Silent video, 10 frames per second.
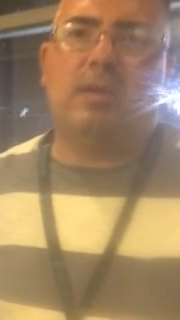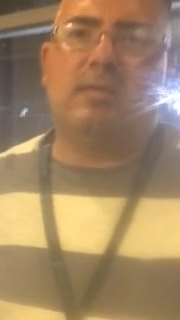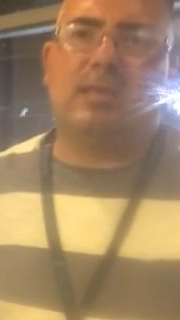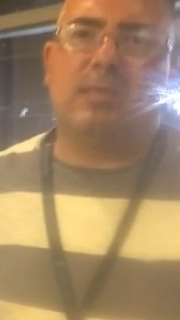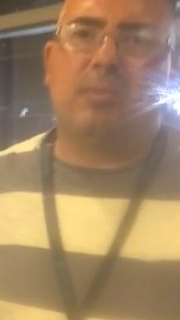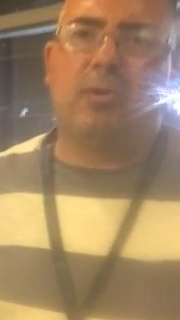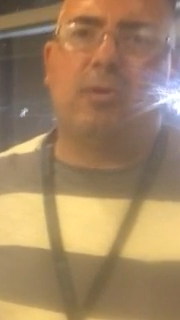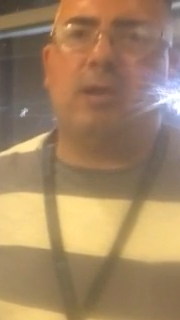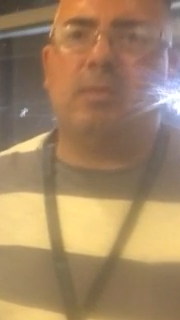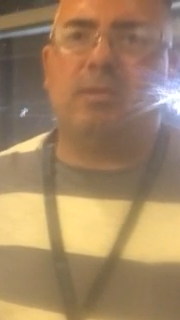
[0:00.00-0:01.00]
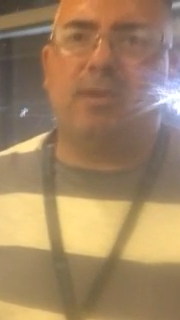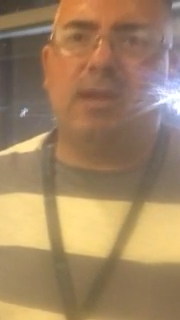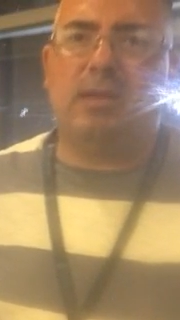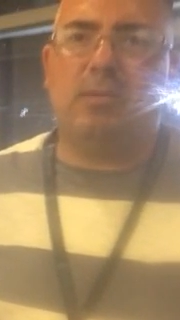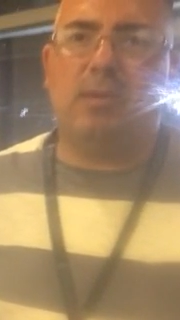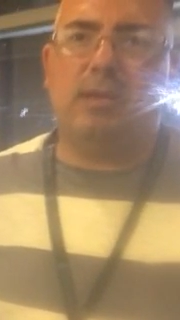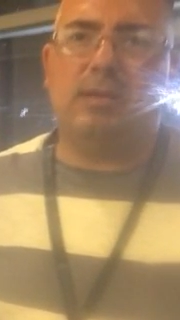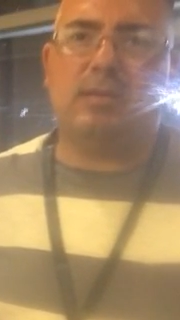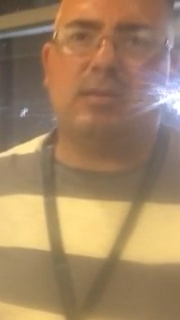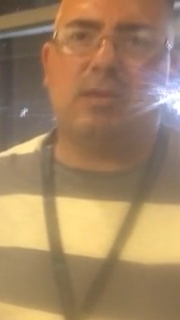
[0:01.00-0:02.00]
This is a program-defining win.
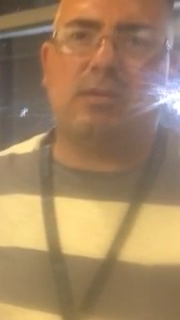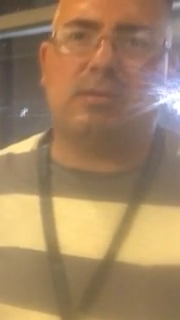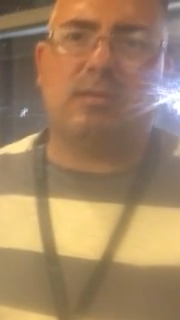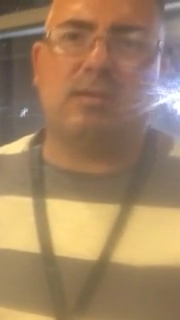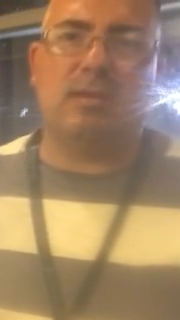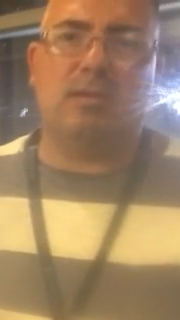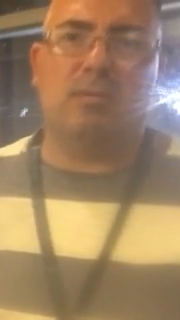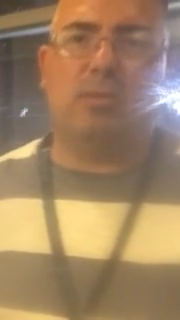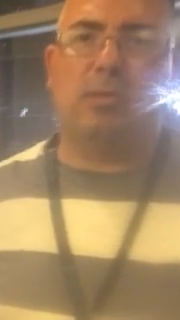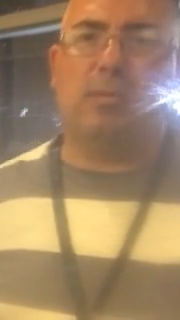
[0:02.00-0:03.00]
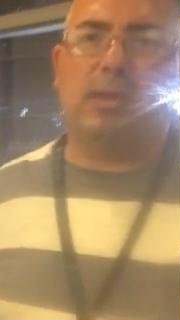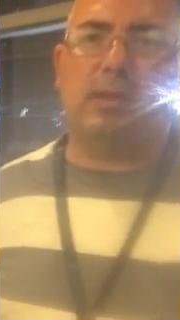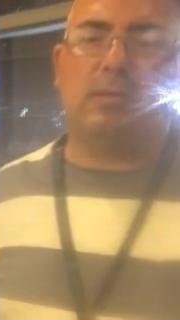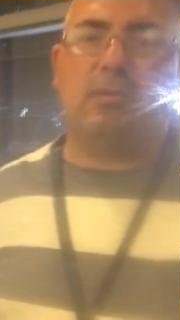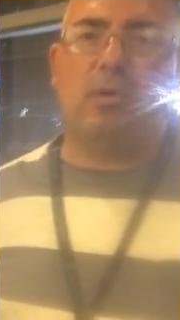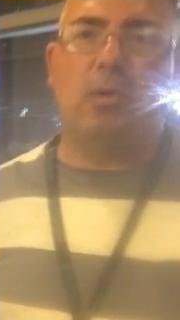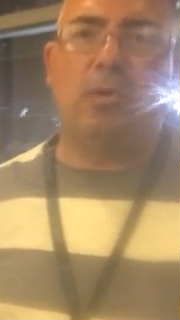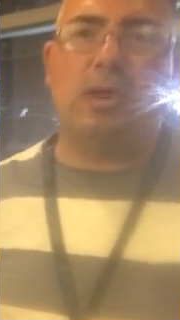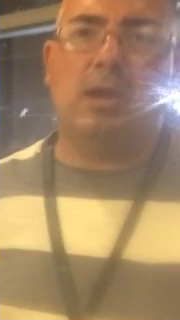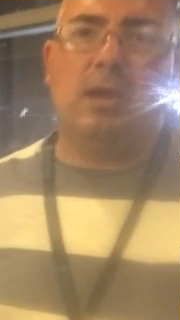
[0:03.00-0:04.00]
They start the season with a win on the
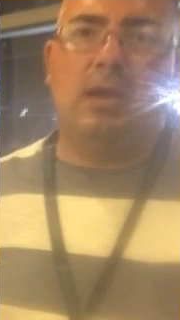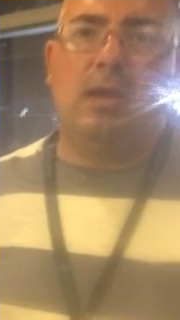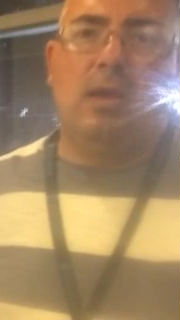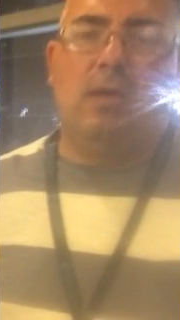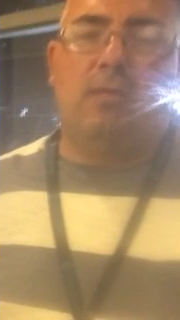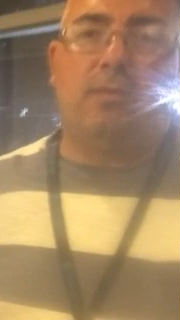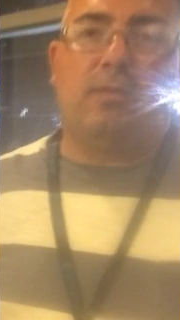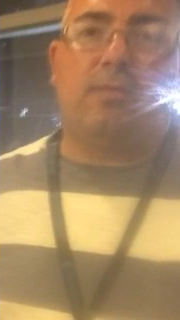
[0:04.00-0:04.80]
road for